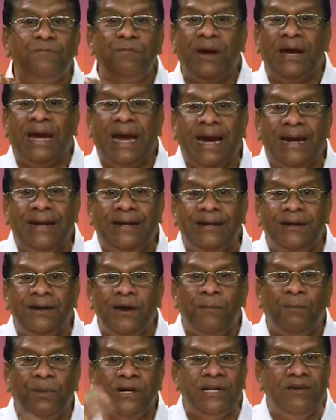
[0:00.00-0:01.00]
my head,
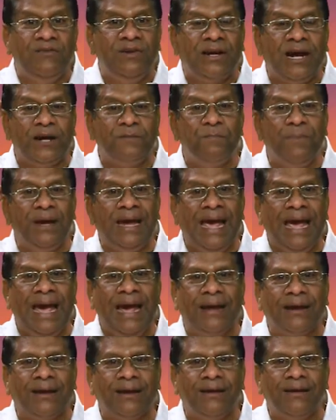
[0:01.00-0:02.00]
but he will cut my
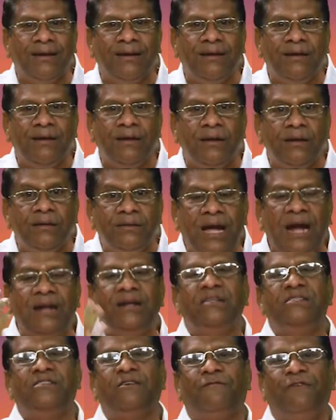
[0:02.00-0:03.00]
hair. That
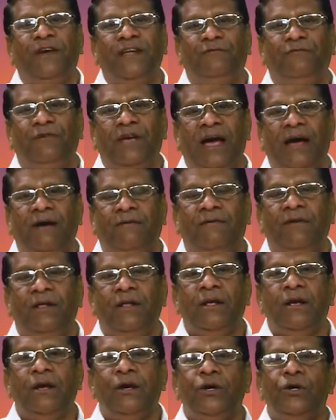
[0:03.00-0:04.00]
is the faith we have.
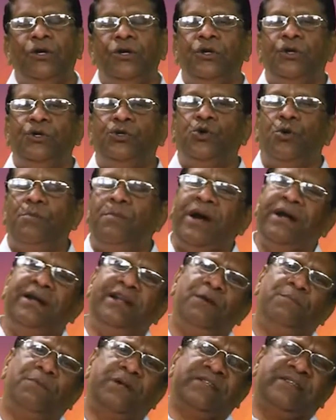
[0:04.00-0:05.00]
So, my
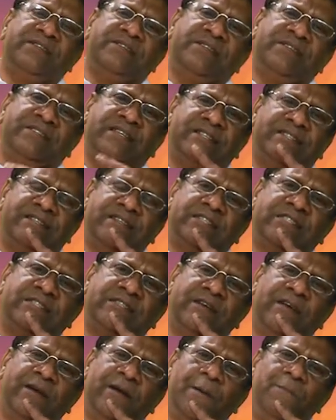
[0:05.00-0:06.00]
dear brothers and sisters,
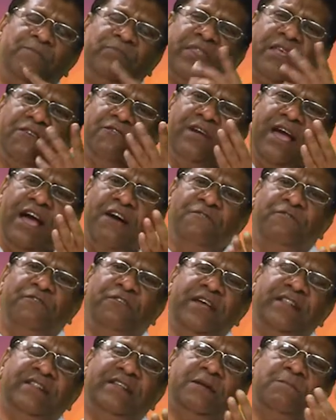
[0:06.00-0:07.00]
we have
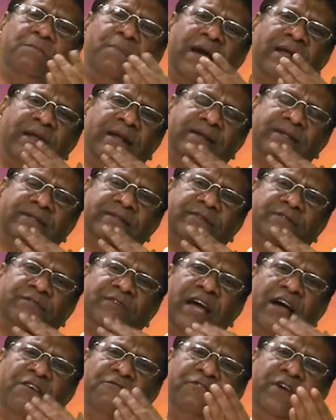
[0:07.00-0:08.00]
faith in pilot. We
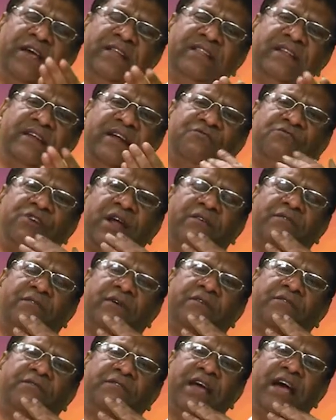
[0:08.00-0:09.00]
have faith in a driver.
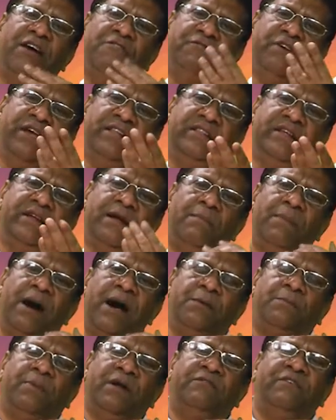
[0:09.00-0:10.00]
We have faith in a
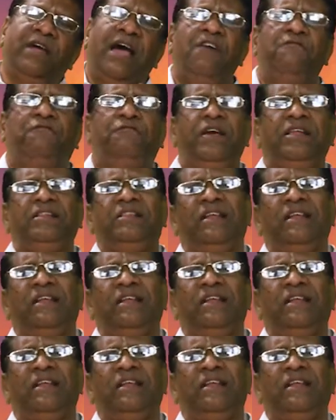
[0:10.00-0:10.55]
barber. We have faith